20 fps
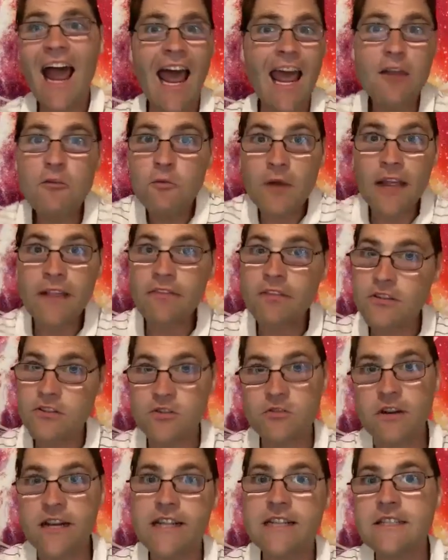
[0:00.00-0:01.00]
I read the
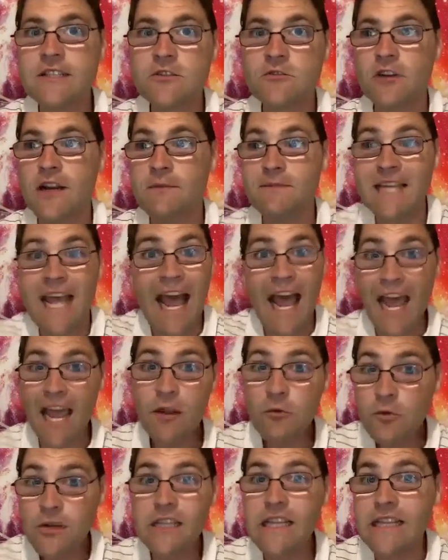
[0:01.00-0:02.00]
transcript. I
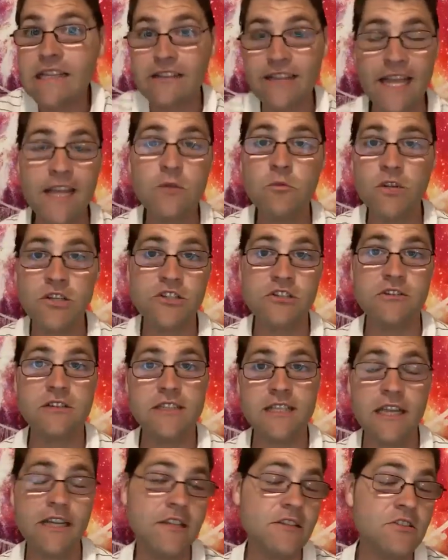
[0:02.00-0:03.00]
really like what your
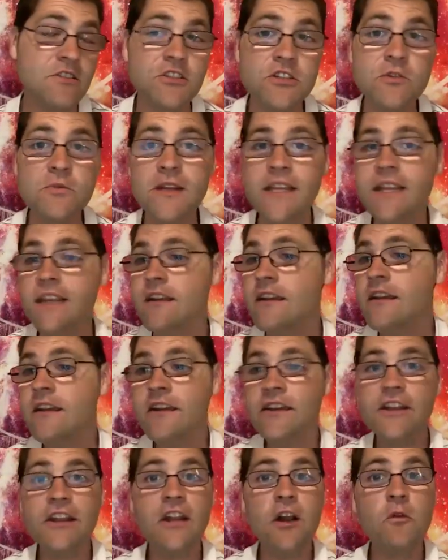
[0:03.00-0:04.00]
son is doing.
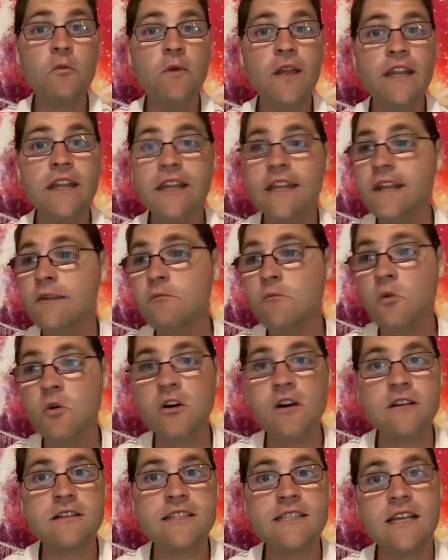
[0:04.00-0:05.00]
You know, we need
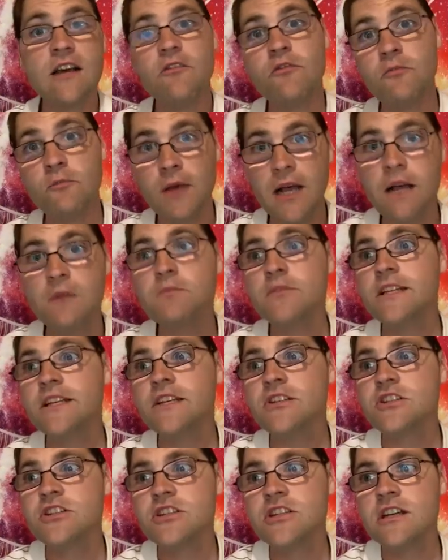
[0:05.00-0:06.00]
more self
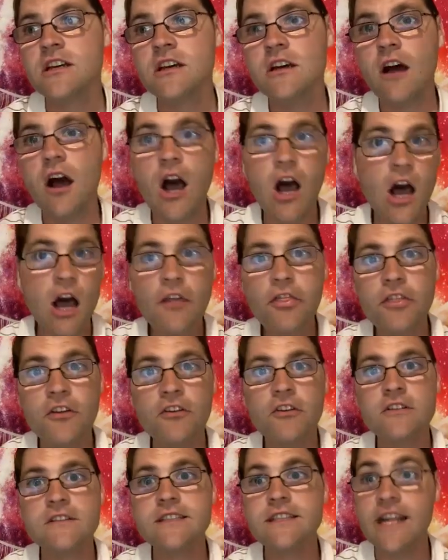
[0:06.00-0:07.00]
published
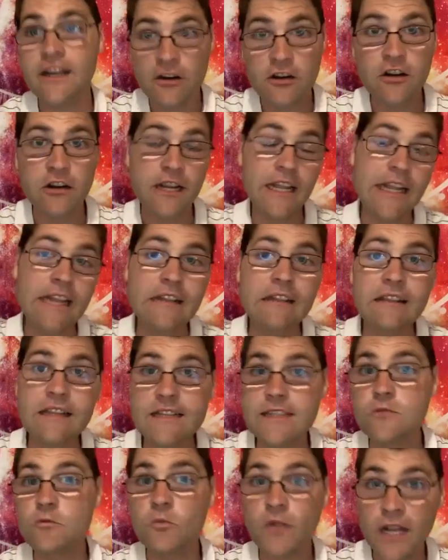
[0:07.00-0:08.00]
authors that are in
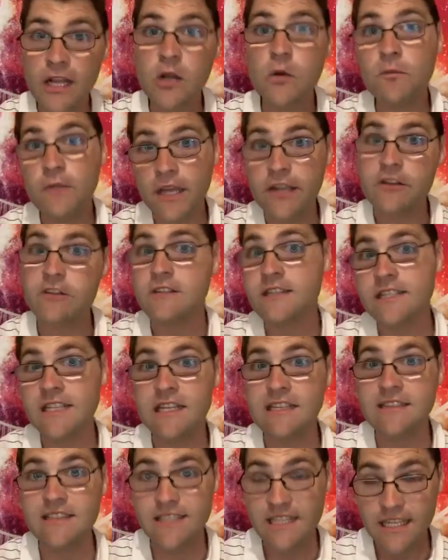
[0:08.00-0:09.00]
this realm that your
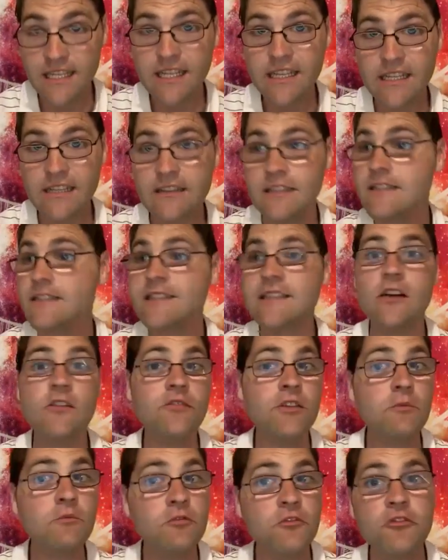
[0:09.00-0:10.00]
son's in the
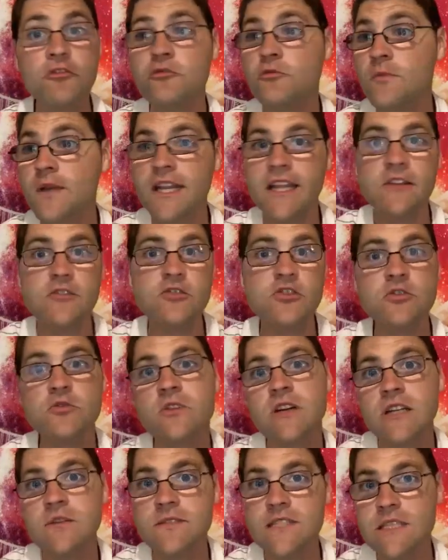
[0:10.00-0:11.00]
self improvement,
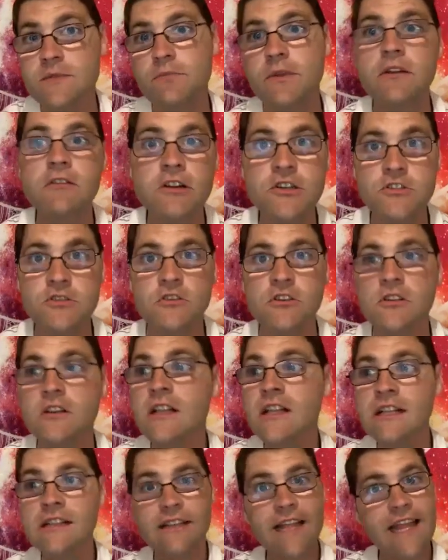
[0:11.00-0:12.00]
intuitive, spiritual,
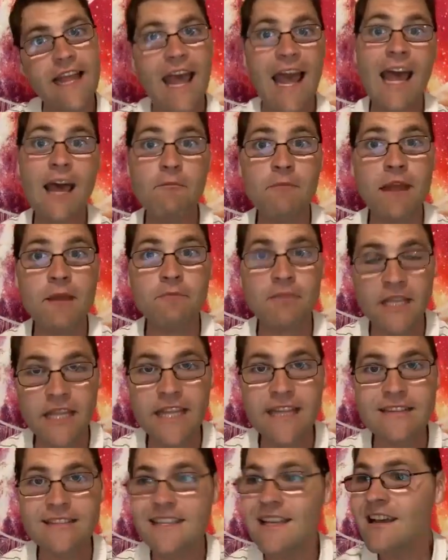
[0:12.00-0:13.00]
like at my
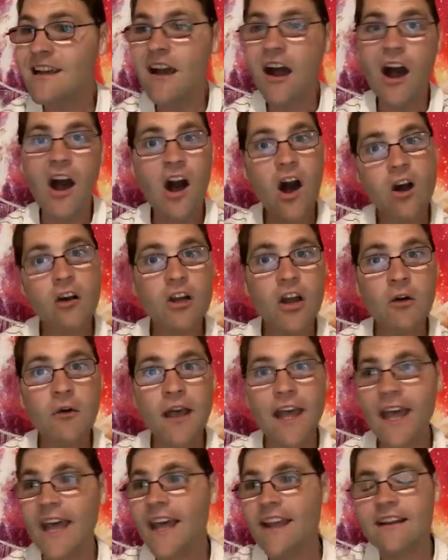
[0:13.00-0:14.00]
place. I'll go
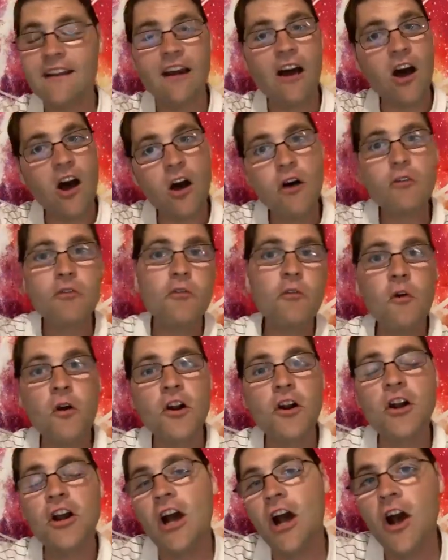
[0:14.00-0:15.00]
ahead and I'll
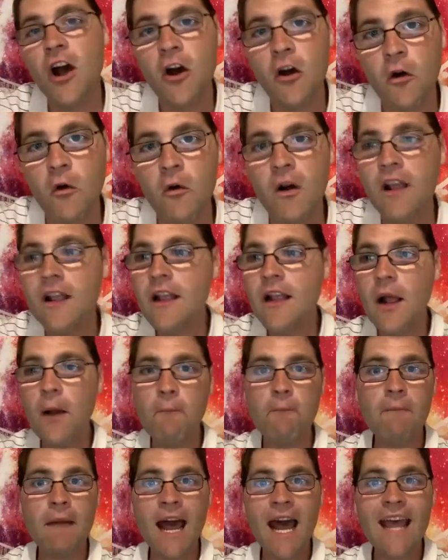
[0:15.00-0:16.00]
forego
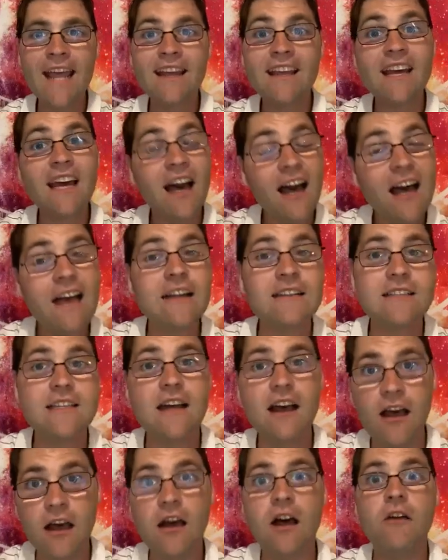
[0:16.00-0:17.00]
my cut
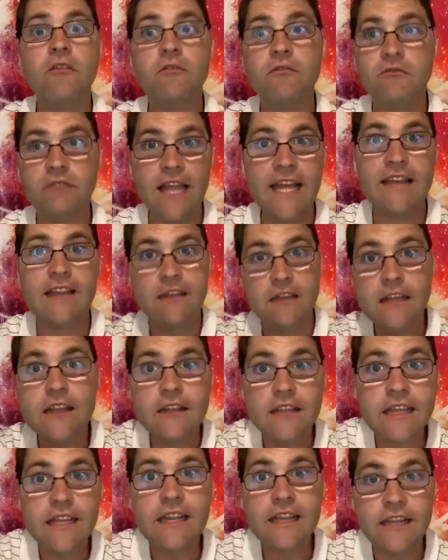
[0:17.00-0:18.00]
of like
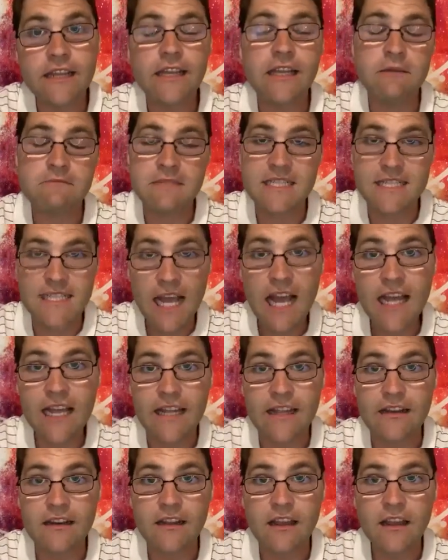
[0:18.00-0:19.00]
getting him
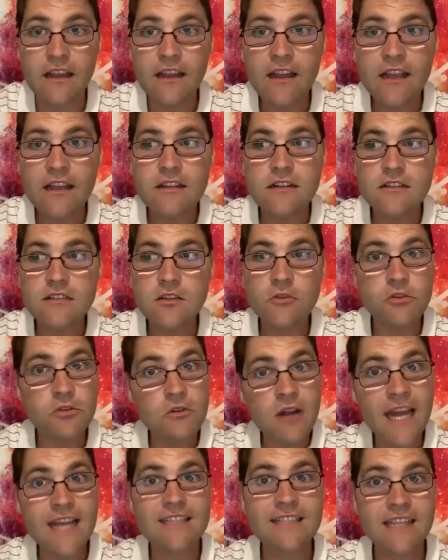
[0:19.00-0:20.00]
signed so
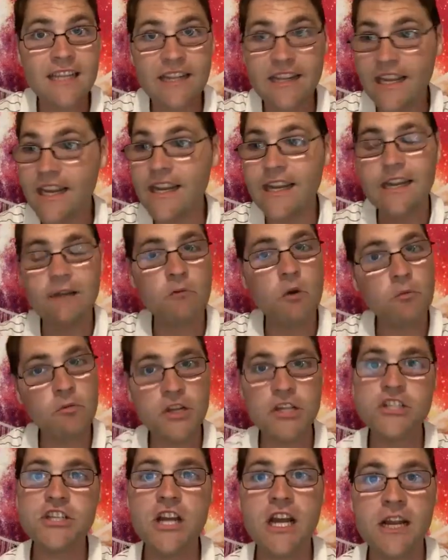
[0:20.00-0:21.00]
you guys can get it and we'll
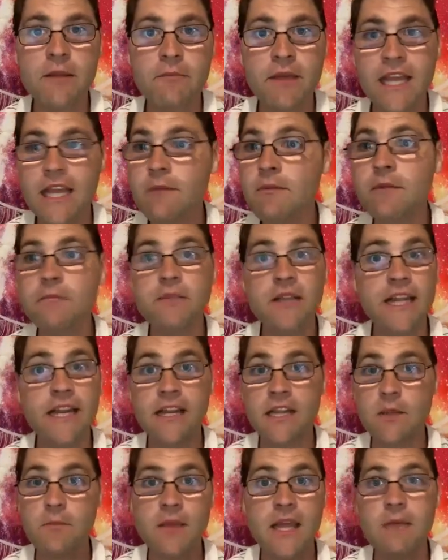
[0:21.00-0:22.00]
put you on a payment plan.
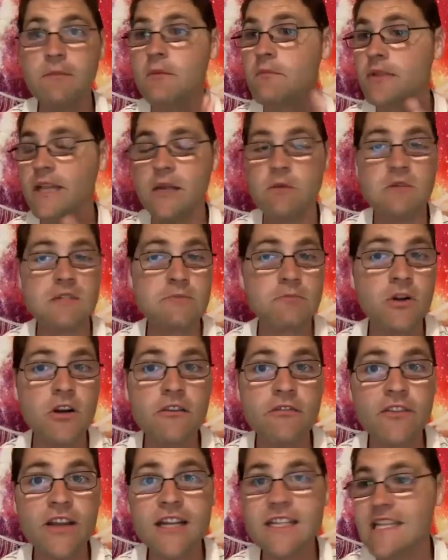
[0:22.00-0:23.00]
And the payment plan was
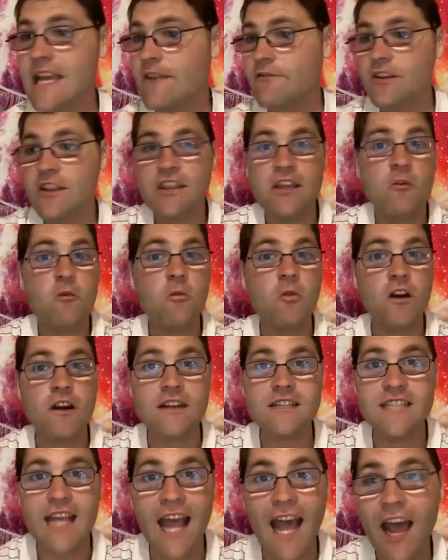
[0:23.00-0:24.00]
perfect. Everything
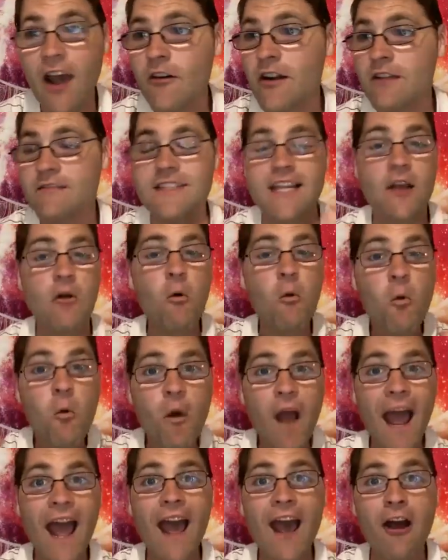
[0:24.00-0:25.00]
worked out. And I was like,
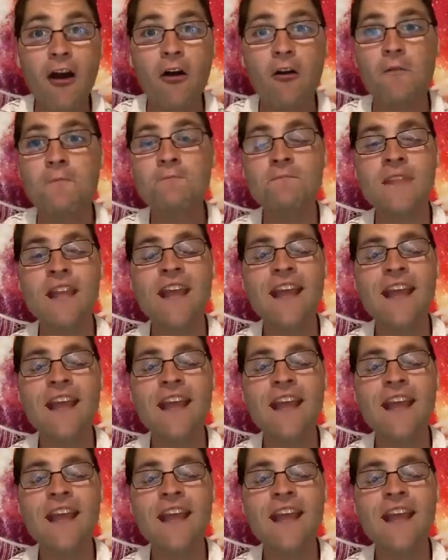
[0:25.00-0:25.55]
wow.